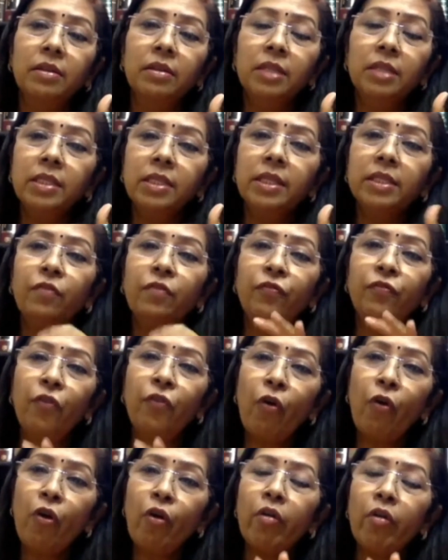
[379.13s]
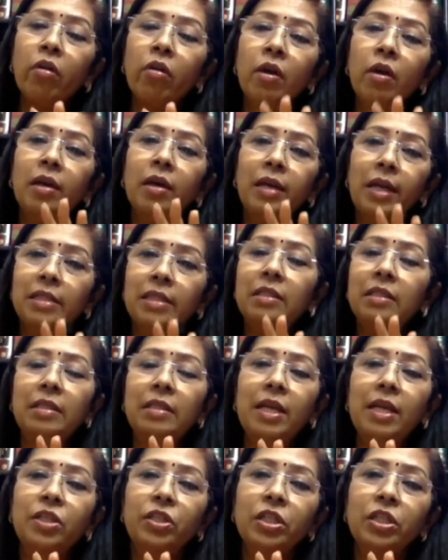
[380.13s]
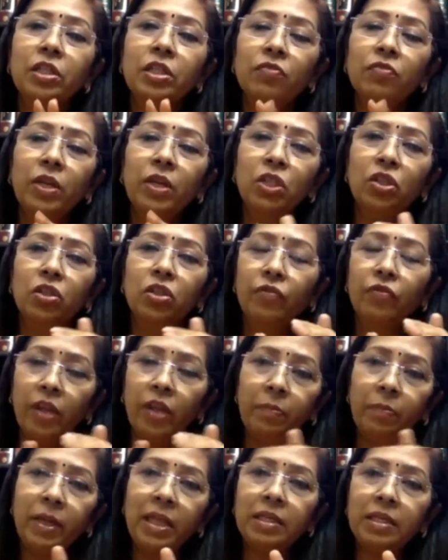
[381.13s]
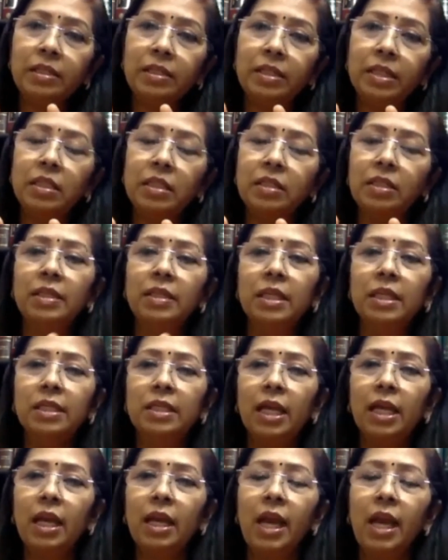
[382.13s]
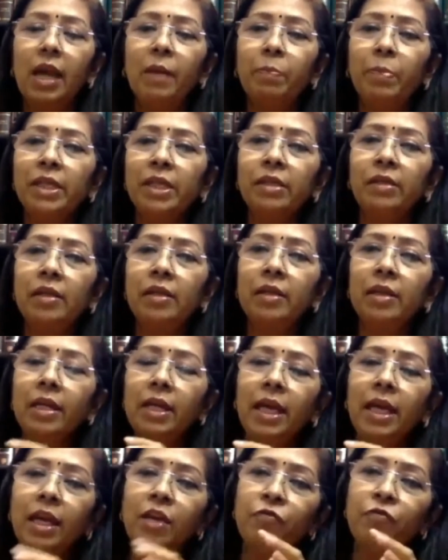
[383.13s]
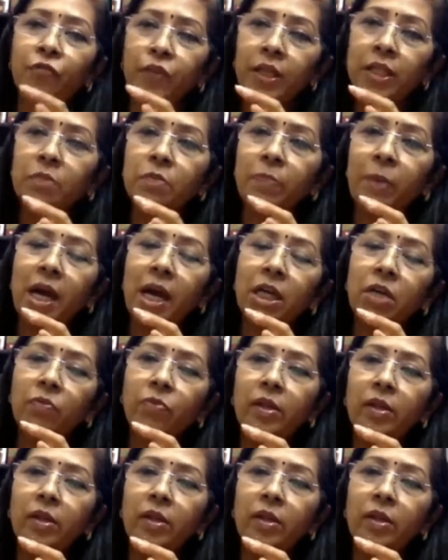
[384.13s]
These are the 4 legislations which will be discussed in detail, and particularly in first part,